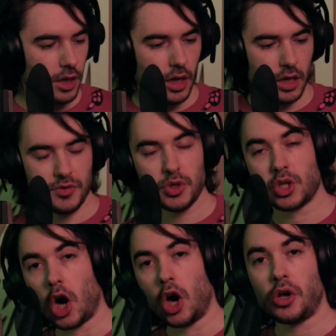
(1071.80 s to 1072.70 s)
if you
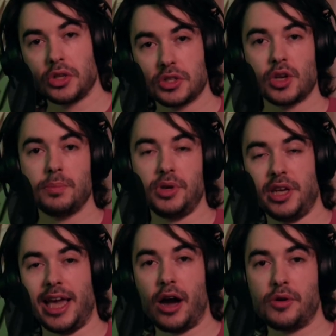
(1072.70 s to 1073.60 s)
call
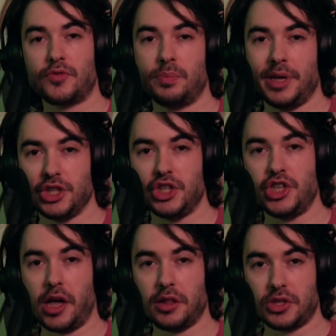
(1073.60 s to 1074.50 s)
somebody out for being
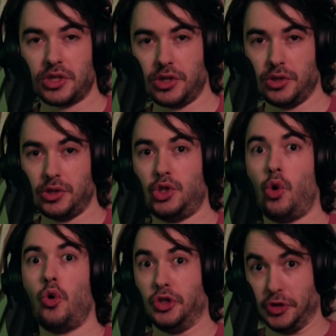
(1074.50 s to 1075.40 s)
jealous
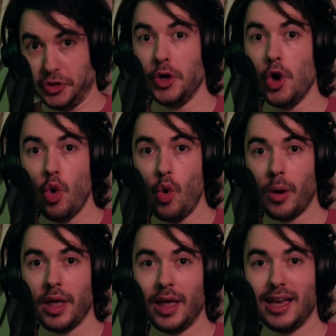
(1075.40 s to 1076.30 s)
towards you,
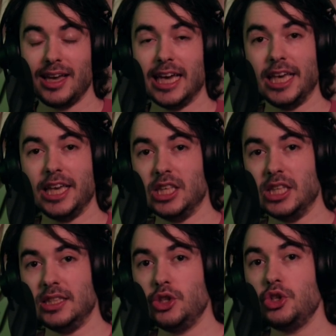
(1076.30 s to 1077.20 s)

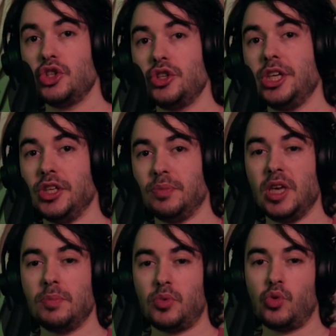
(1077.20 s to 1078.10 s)
usually
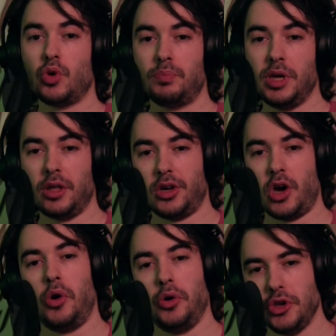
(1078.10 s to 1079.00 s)
people will be like,
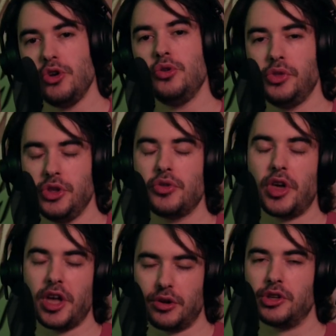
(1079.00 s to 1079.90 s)
oh, you
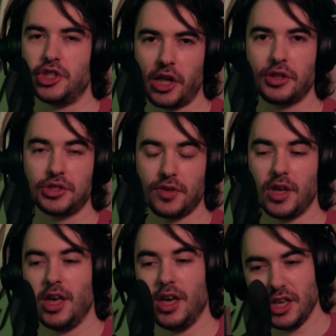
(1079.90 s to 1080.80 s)
think they're jealous?
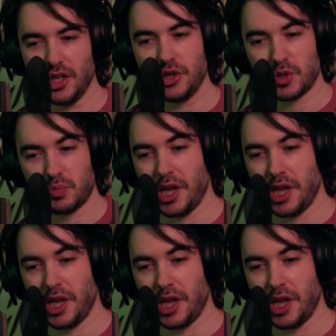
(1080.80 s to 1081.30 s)
You just